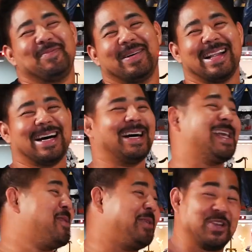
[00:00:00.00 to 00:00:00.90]
but
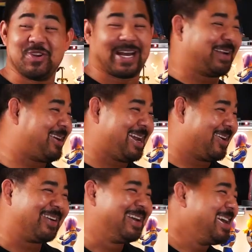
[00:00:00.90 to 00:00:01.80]
you can cut it right
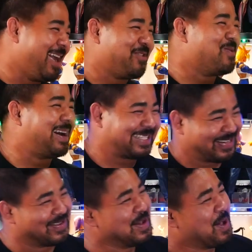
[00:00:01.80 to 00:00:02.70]
here if you want
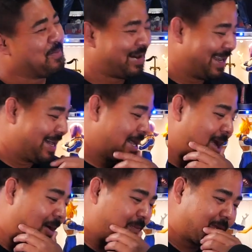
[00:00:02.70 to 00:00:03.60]
to. But
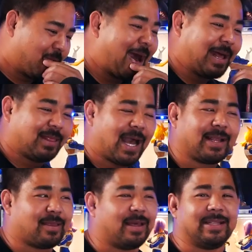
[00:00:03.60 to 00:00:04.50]
I
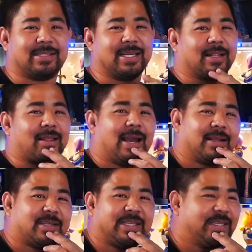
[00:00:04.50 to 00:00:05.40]
liked that they didn't
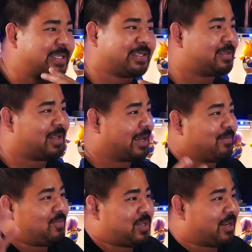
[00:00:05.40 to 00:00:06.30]
she just
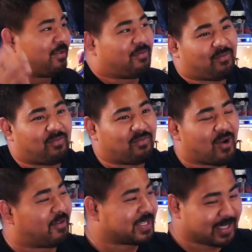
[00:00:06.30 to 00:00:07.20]
didn't
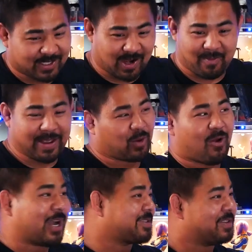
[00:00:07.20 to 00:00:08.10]
all of a sudden start making
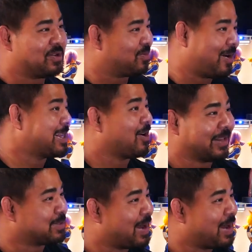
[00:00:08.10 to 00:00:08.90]
rocks float right there on the spot.